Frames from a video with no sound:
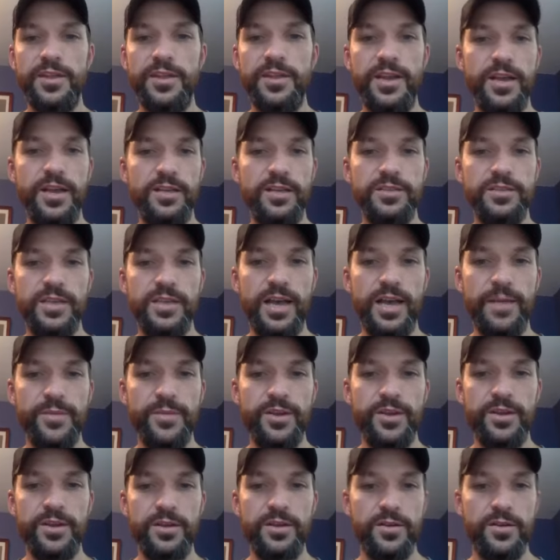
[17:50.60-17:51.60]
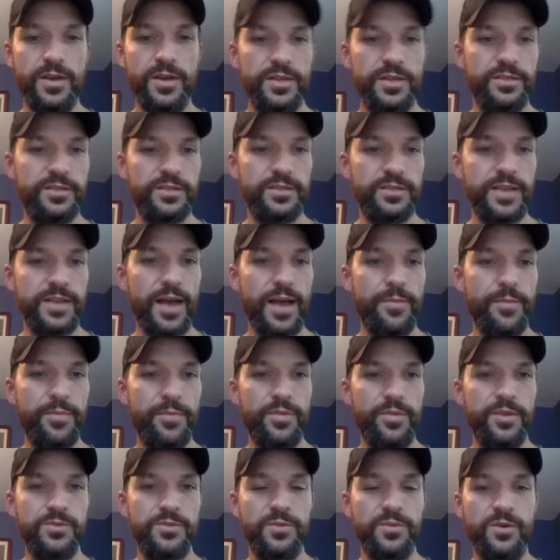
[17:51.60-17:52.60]
else, I'm going to go ahead and stop
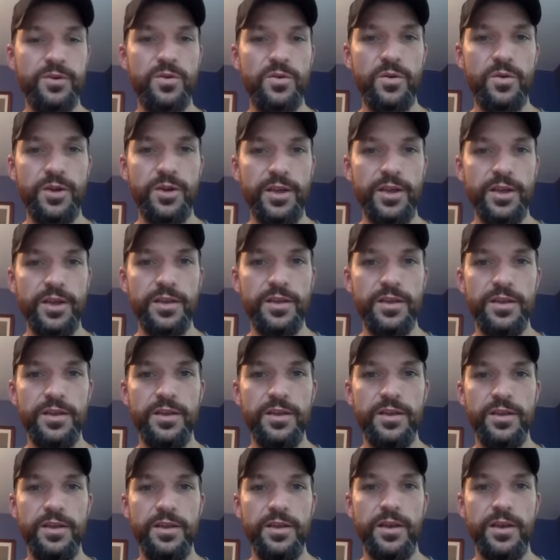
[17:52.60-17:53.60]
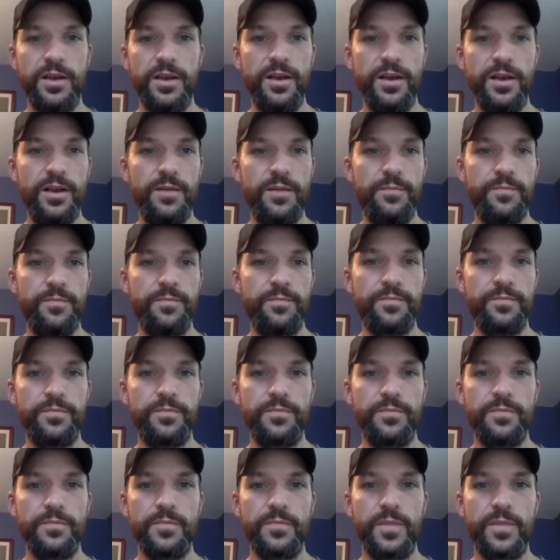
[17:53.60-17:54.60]
this recording, and
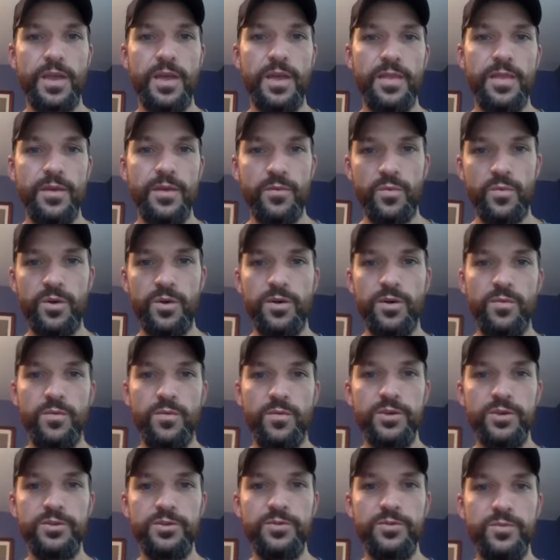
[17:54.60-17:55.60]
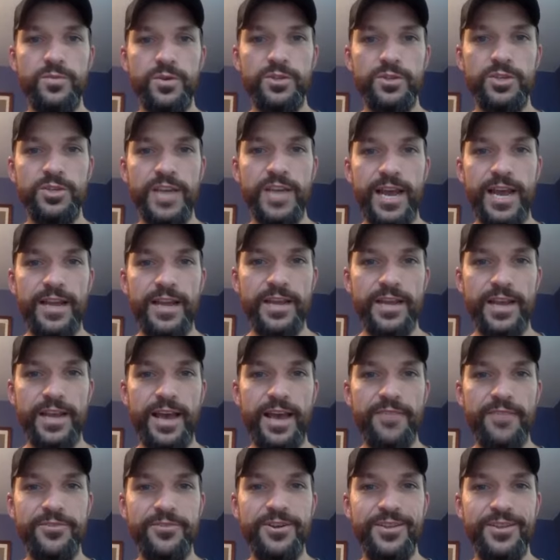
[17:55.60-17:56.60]
then we're chatting
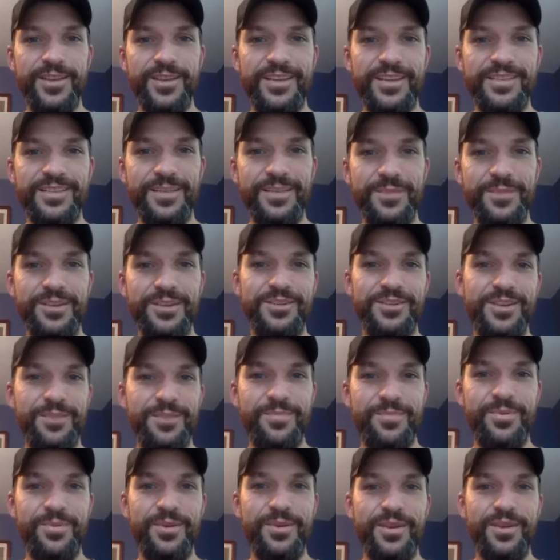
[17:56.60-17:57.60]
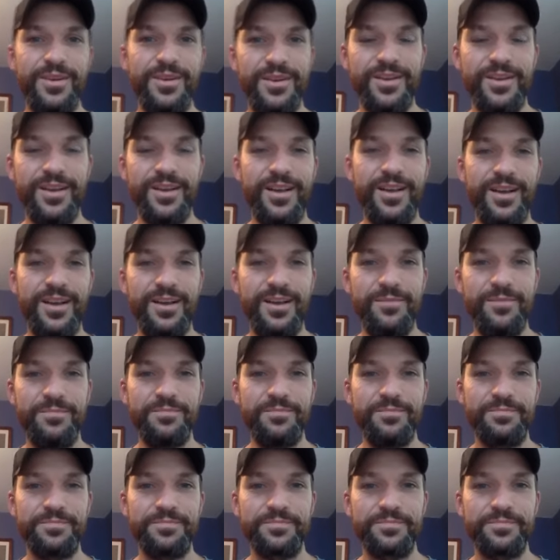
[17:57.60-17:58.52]
after this. I'm going to jump. I'm